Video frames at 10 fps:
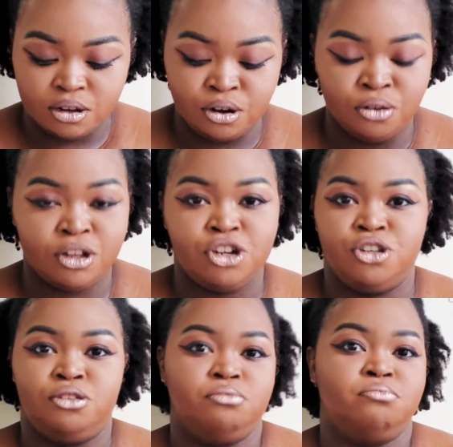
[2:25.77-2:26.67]
You know, they
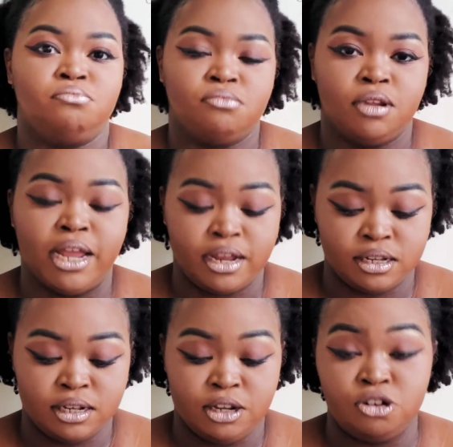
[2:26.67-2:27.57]
just, like I
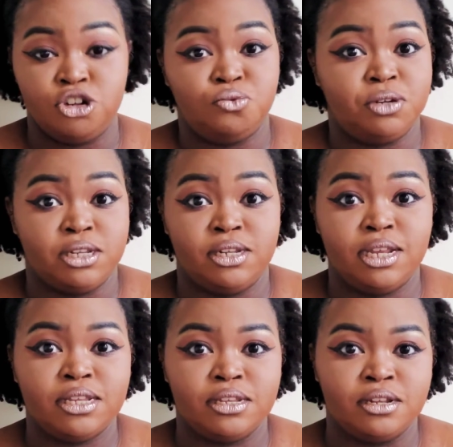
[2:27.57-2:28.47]
said, they're just
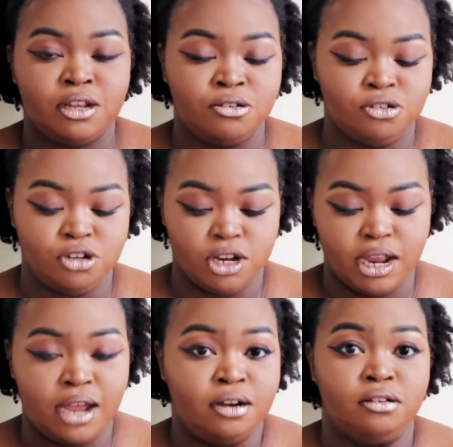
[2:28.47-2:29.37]
reticent. They
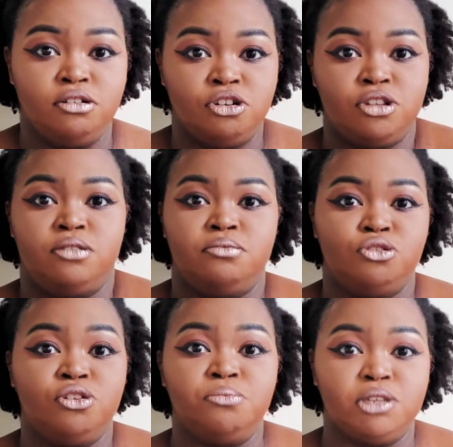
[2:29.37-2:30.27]
kind of just
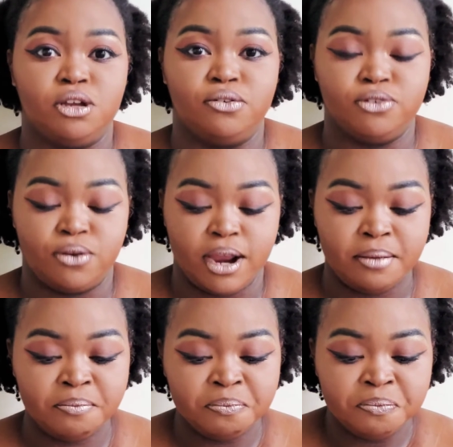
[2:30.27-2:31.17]
to themselves,
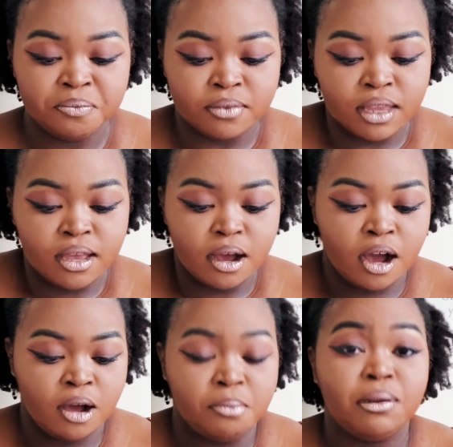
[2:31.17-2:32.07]
okay?
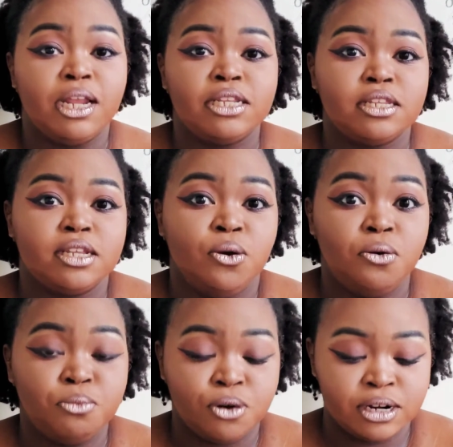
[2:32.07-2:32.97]
But let's
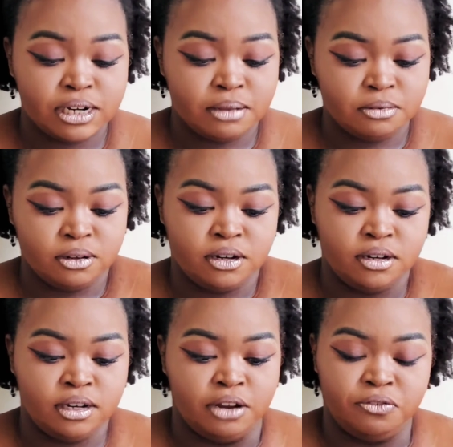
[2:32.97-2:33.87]
go more in depth on the
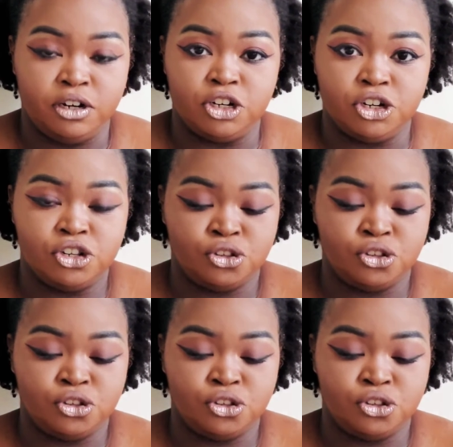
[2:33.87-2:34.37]
definition.